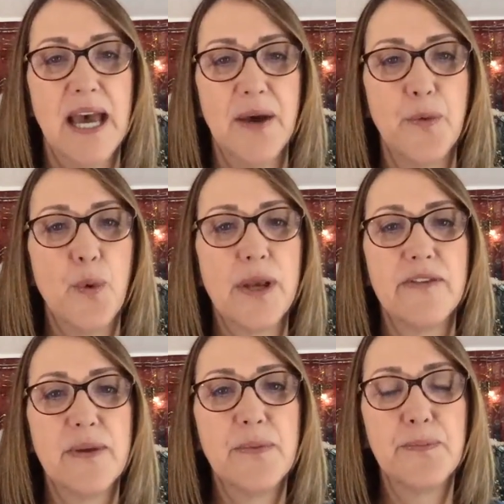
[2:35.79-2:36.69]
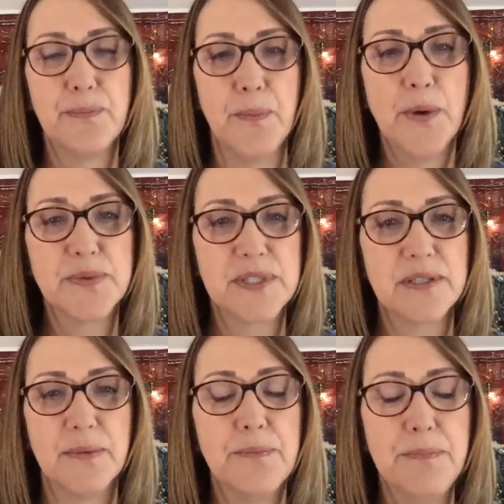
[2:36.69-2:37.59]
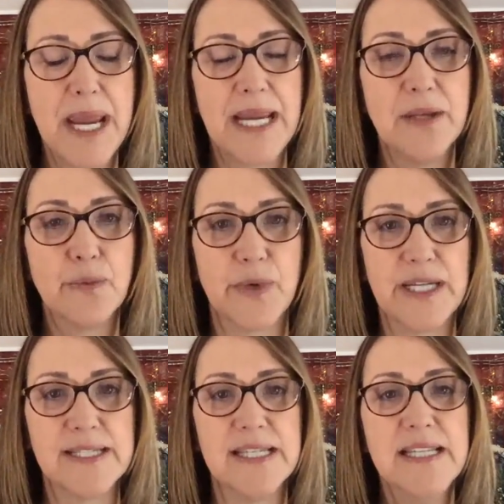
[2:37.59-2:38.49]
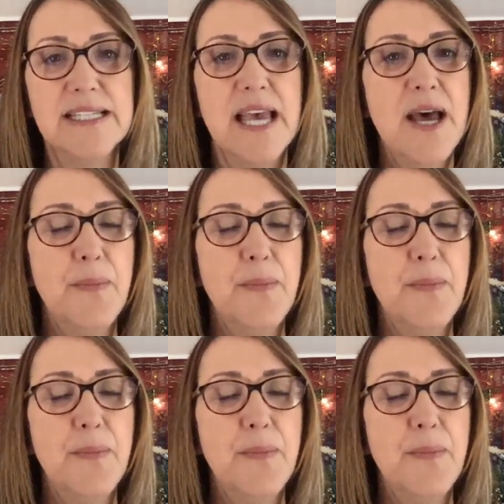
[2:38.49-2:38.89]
one of the most main reasons.